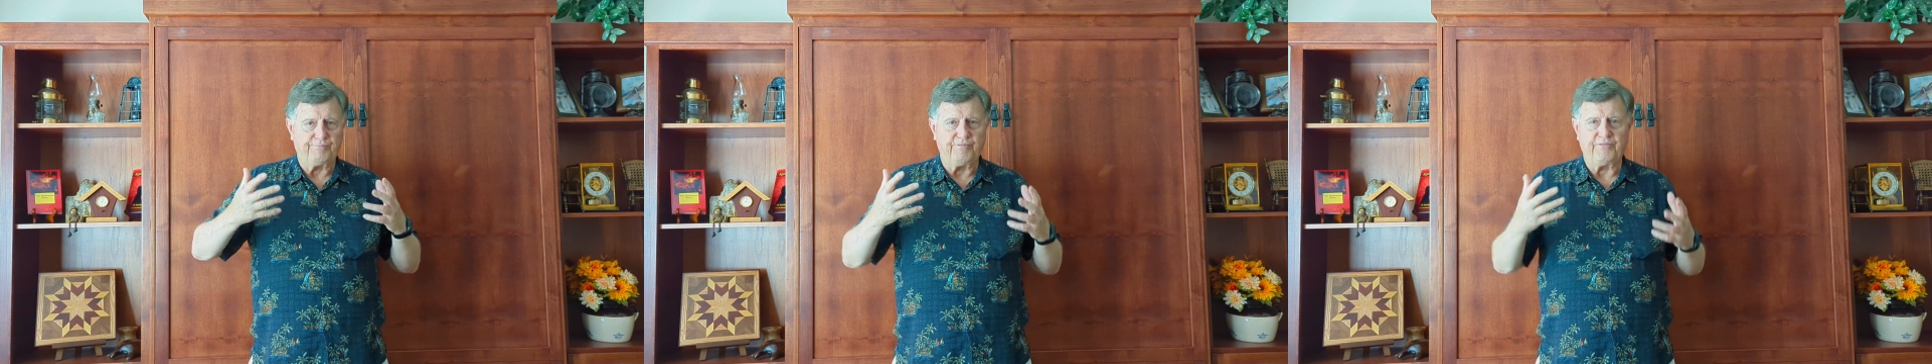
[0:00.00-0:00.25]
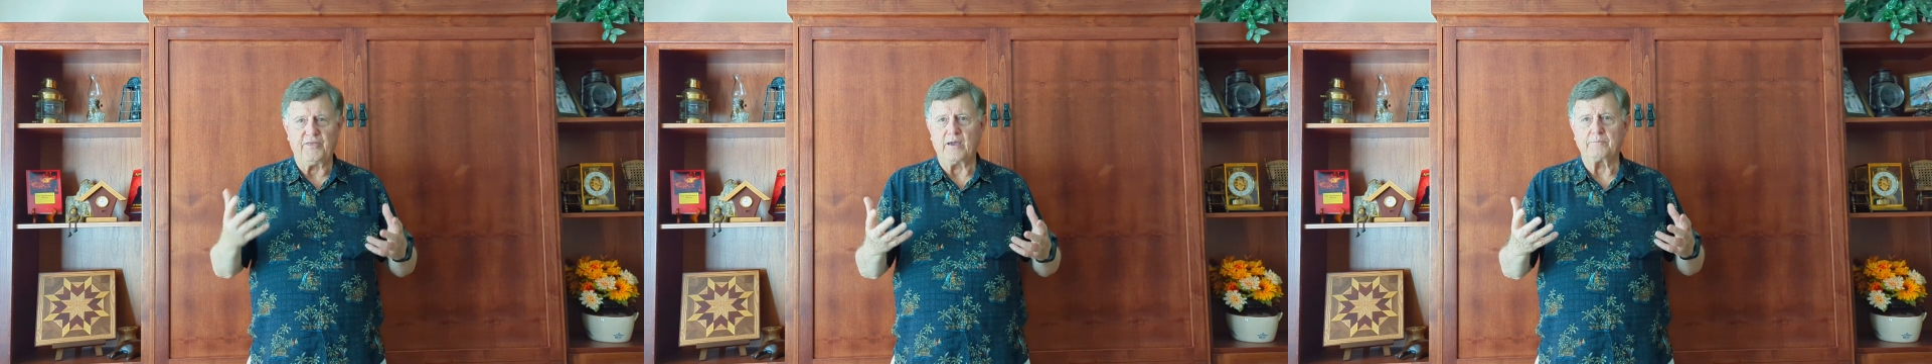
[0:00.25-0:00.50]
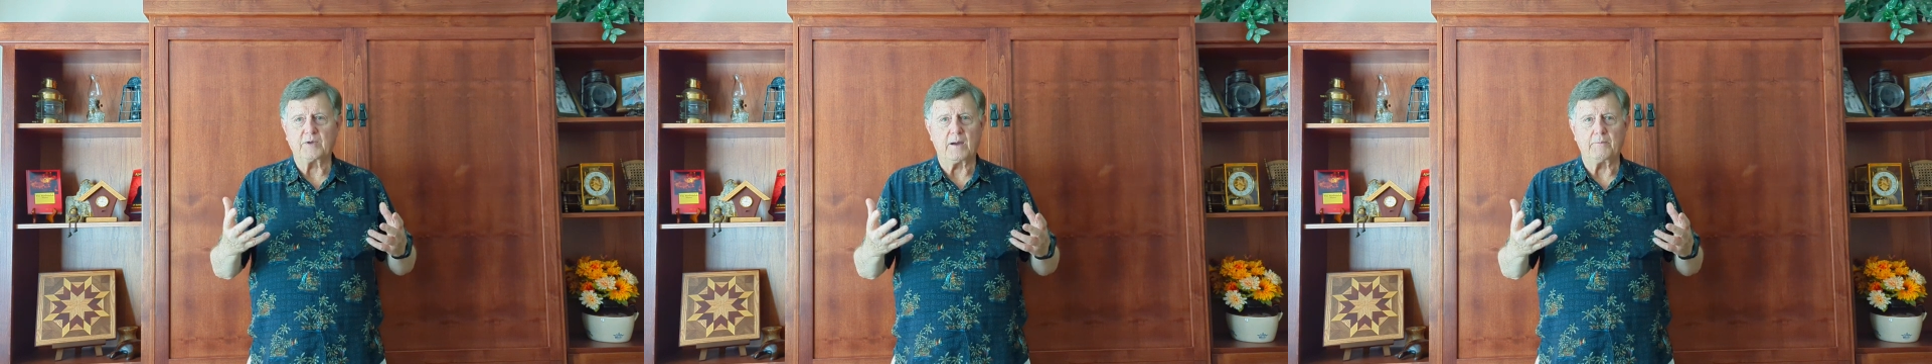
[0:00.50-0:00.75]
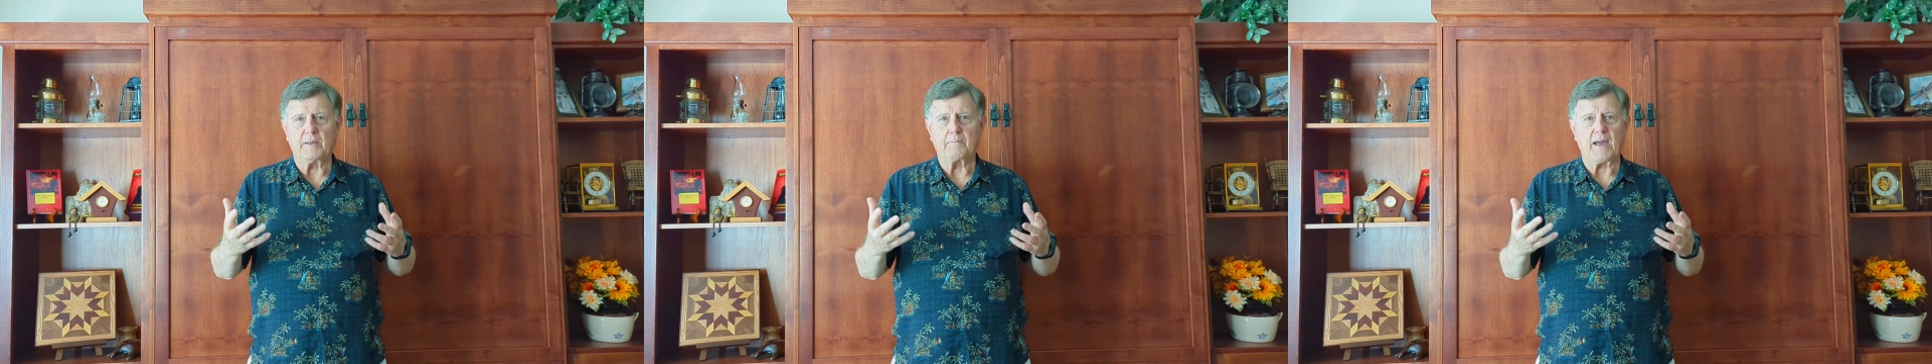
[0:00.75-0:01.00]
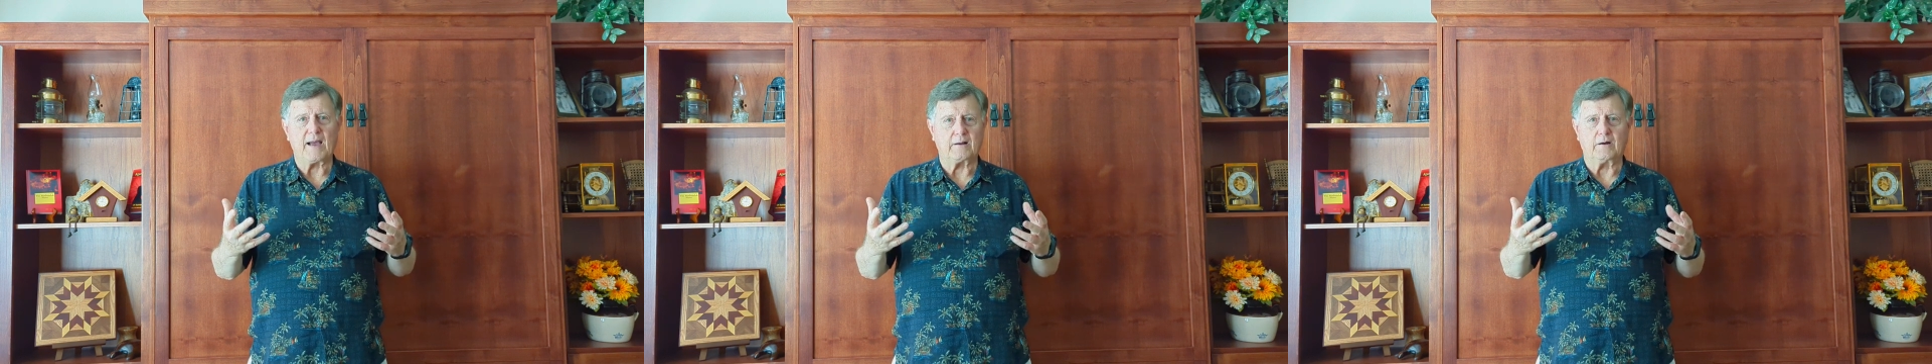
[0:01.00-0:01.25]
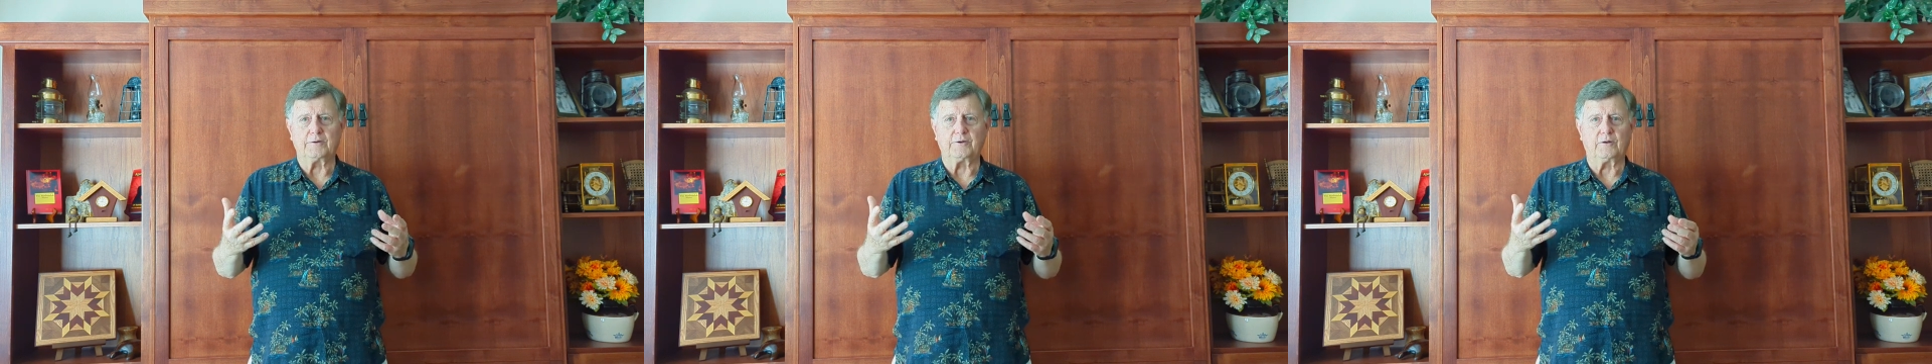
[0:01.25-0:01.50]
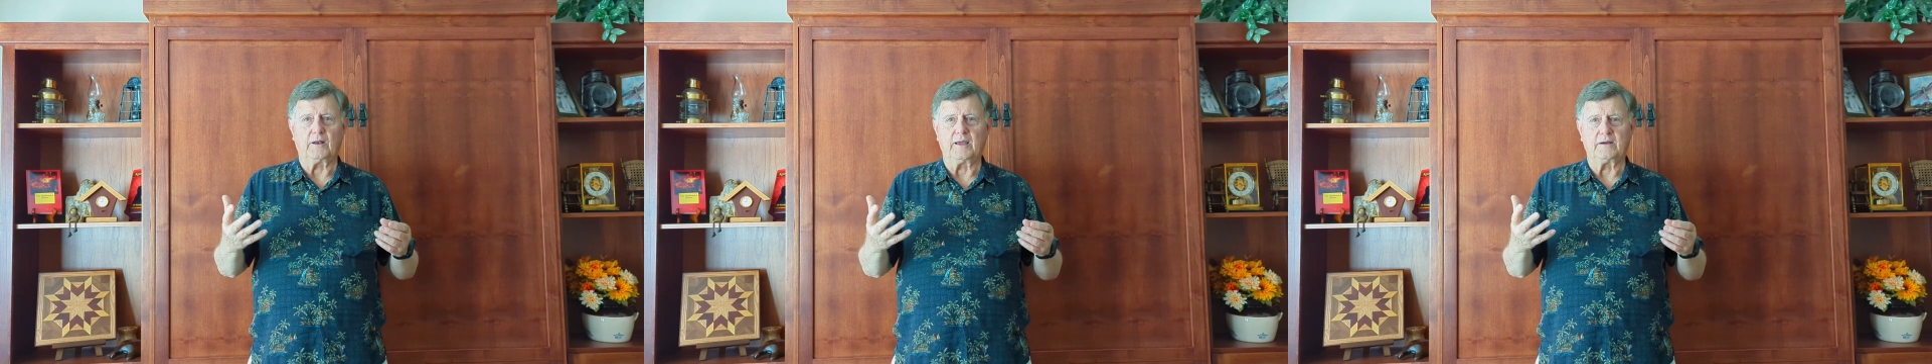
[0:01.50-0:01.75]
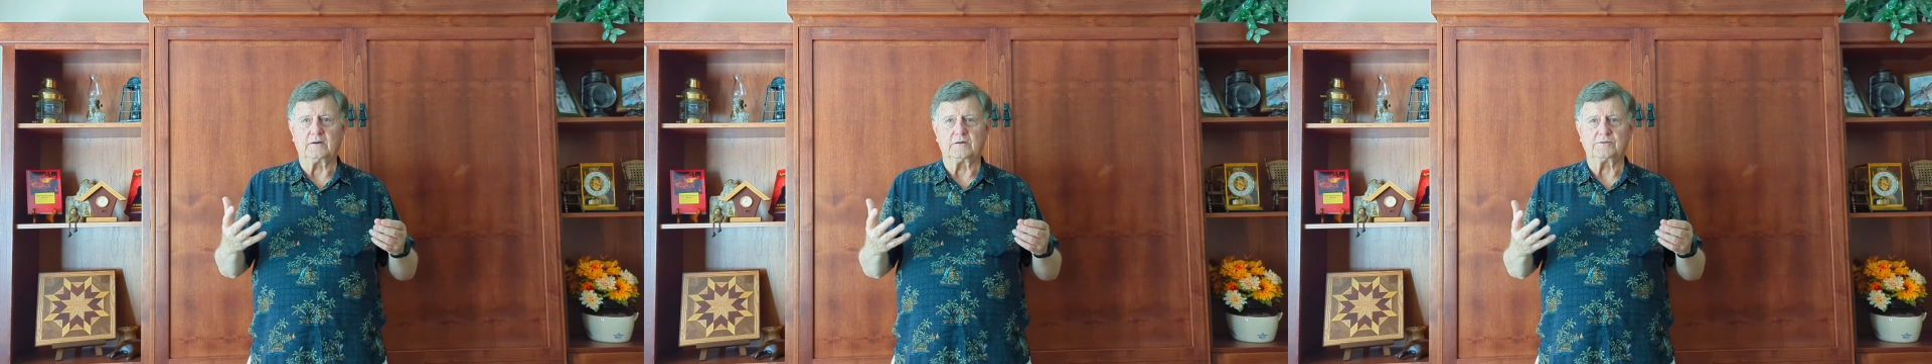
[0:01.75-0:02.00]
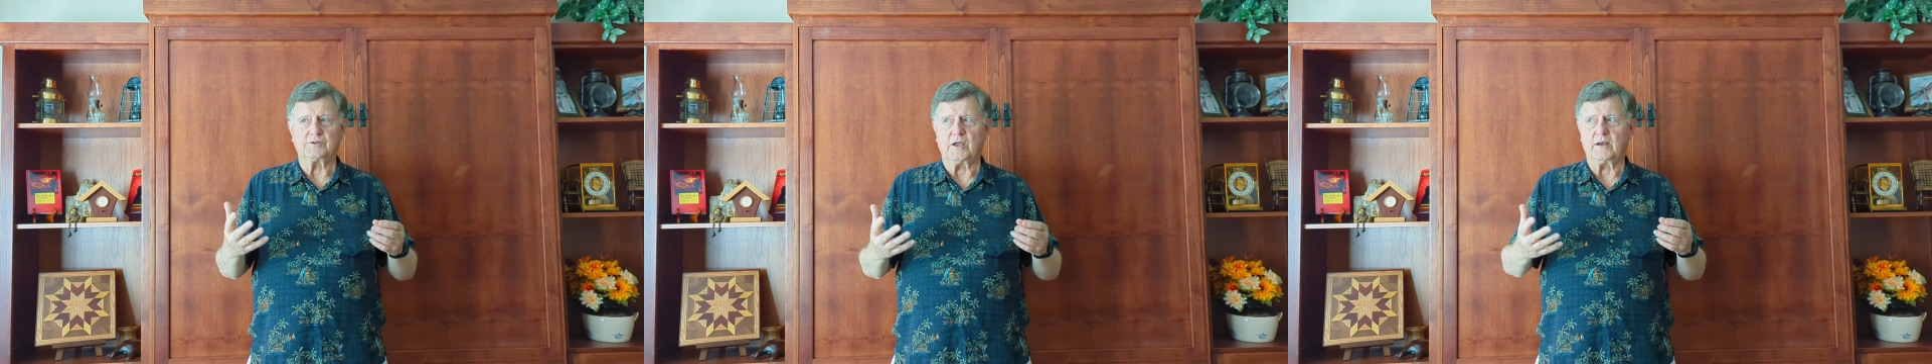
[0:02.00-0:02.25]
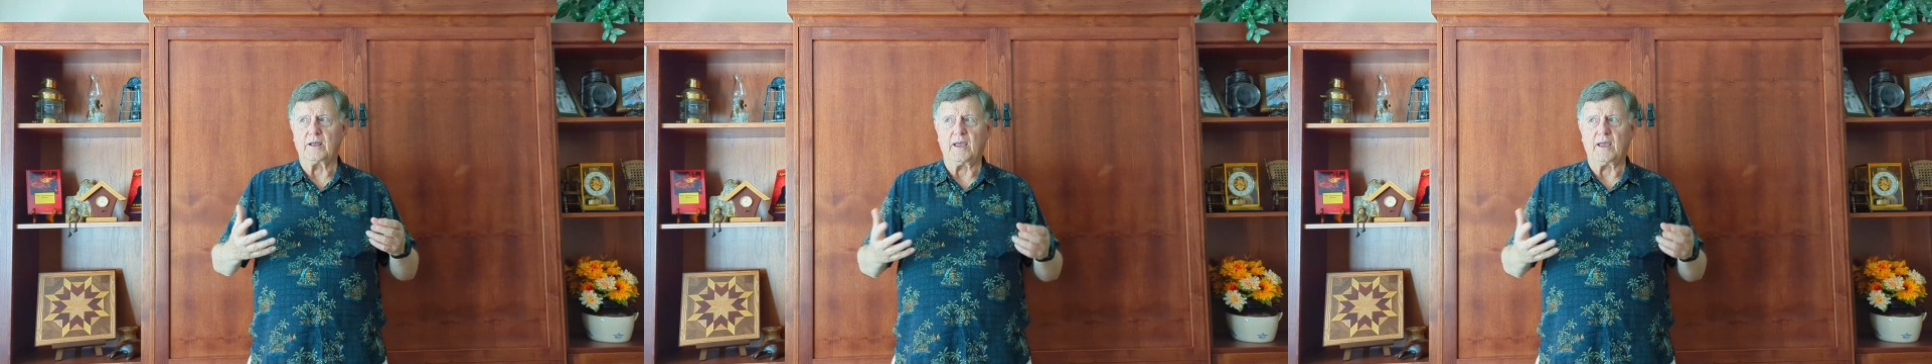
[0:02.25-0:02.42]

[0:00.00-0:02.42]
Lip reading: them coming back on you later and saying,